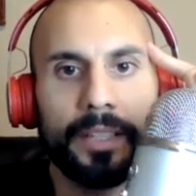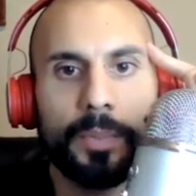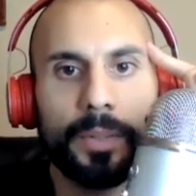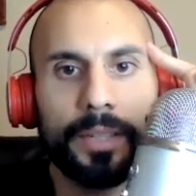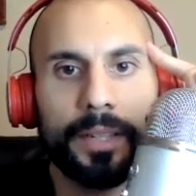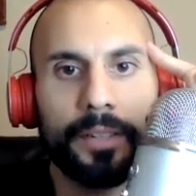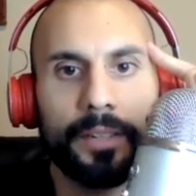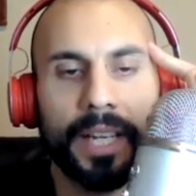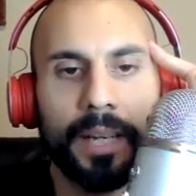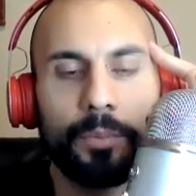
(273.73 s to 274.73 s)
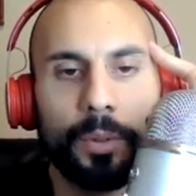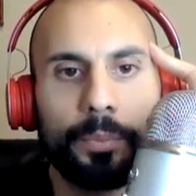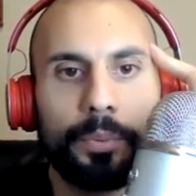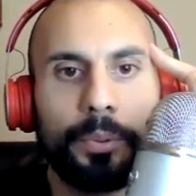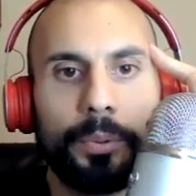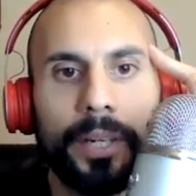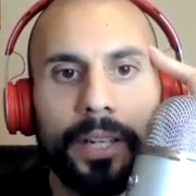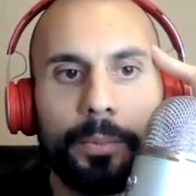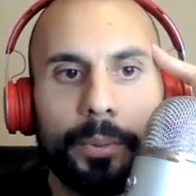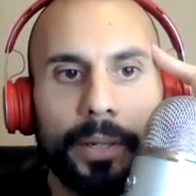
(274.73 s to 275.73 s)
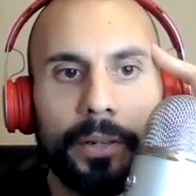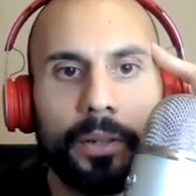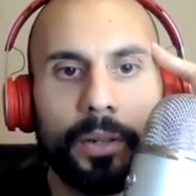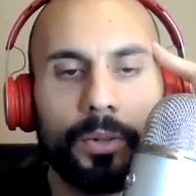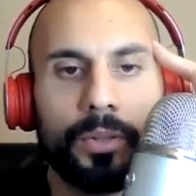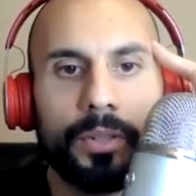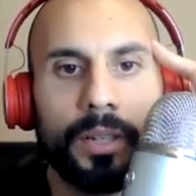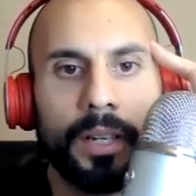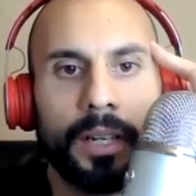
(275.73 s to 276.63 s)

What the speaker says: this particular game were pretty close.